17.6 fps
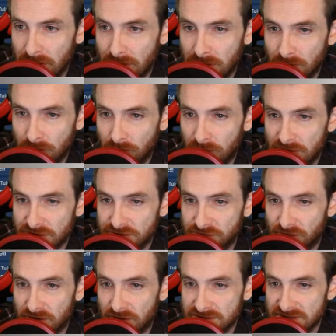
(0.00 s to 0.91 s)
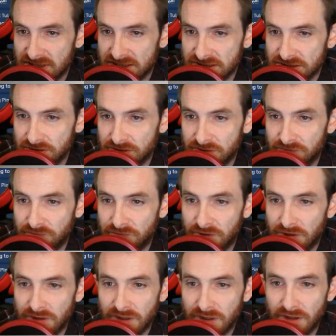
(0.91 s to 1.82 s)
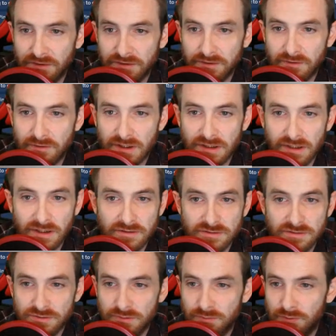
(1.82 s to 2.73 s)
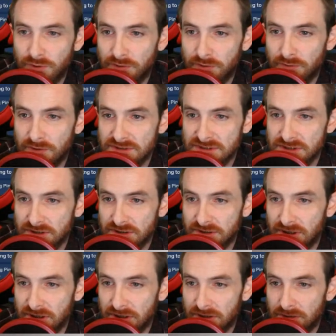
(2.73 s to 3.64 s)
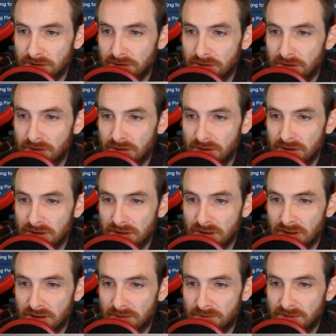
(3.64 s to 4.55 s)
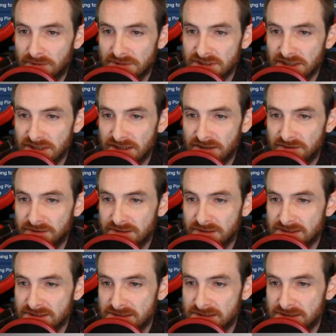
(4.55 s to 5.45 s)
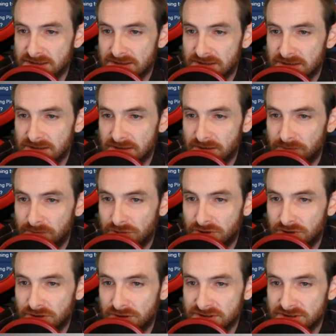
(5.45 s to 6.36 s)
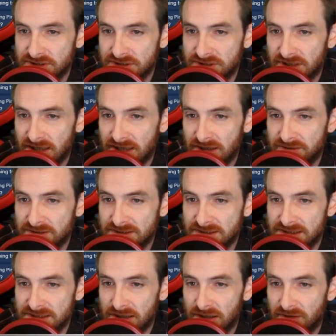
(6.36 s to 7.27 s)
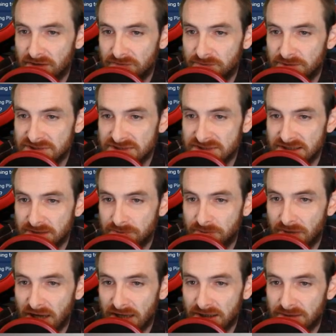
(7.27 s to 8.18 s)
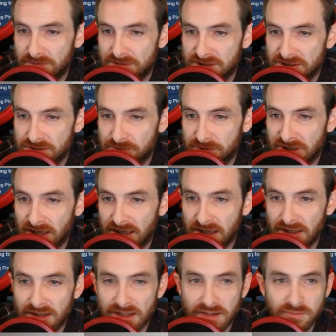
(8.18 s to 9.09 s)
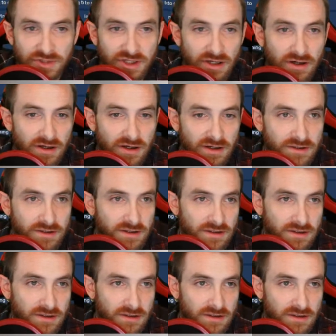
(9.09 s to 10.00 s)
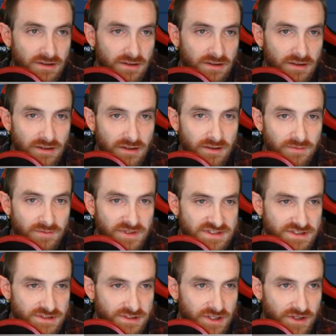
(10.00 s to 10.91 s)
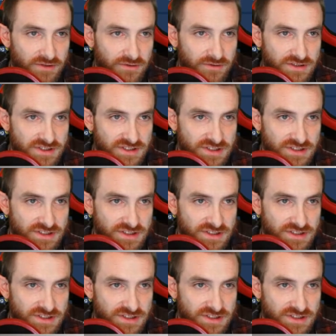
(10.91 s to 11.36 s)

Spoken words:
Wells Fargo is actually looking very healthy right now, to a point where it's looking like it's not healthy, yep, because it did that healthy sell-off, but to come back up to 28 and then beyond, that's another just